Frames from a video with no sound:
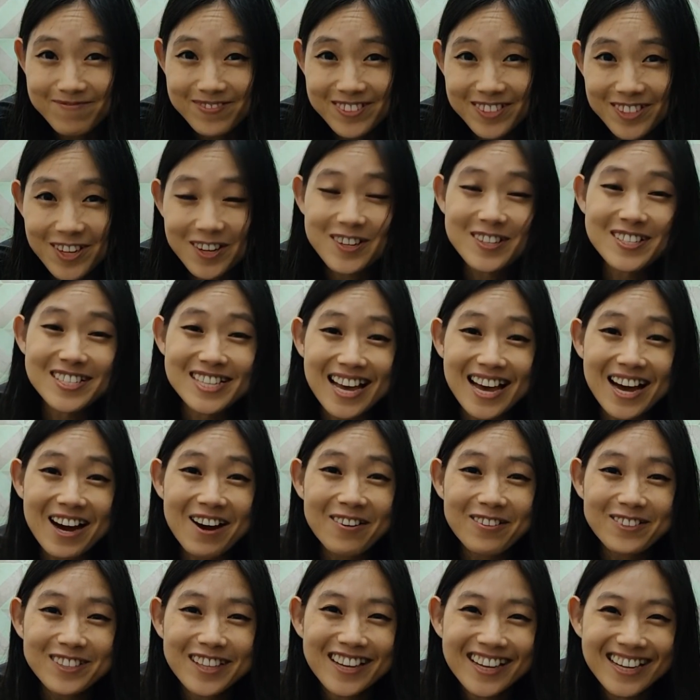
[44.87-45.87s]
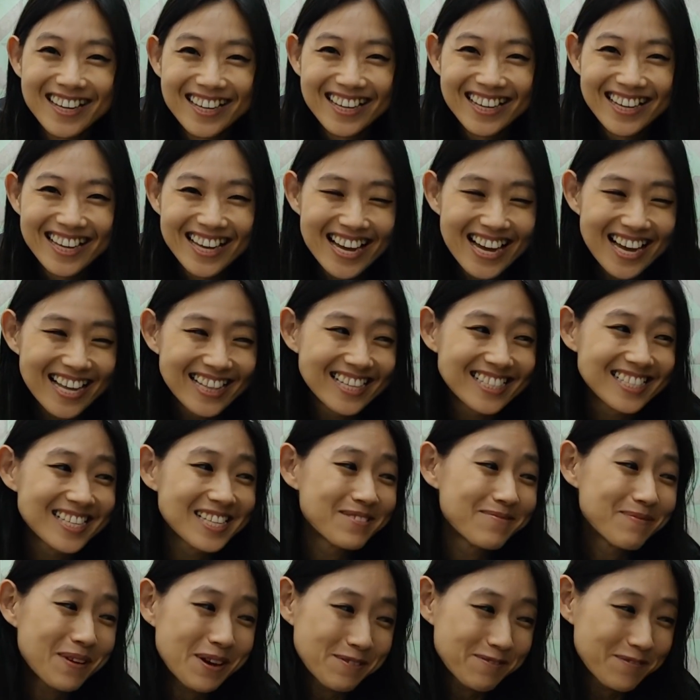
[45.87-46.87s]
turns out. This
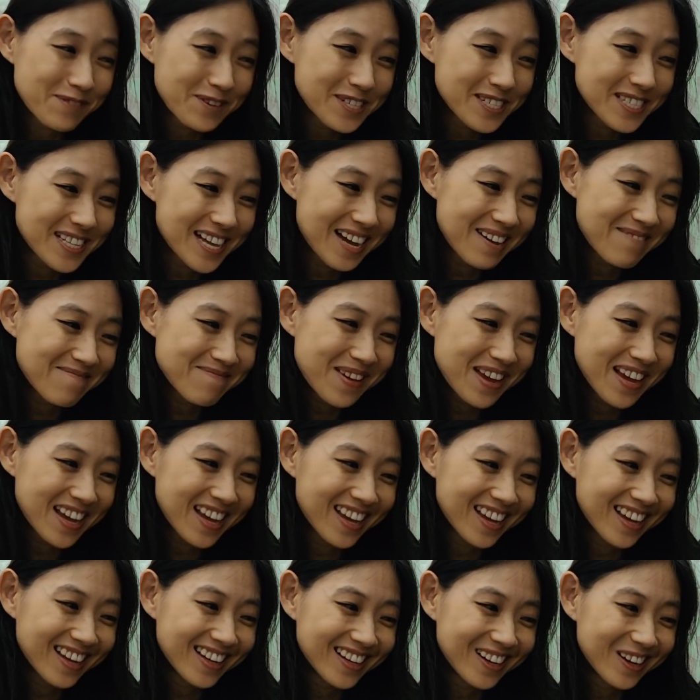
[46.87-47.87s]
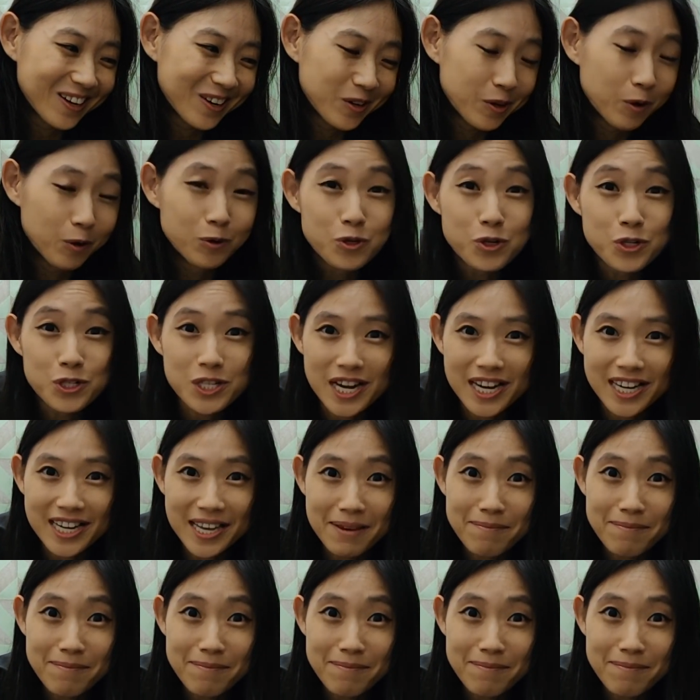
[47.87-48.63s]
is my first time making gochujang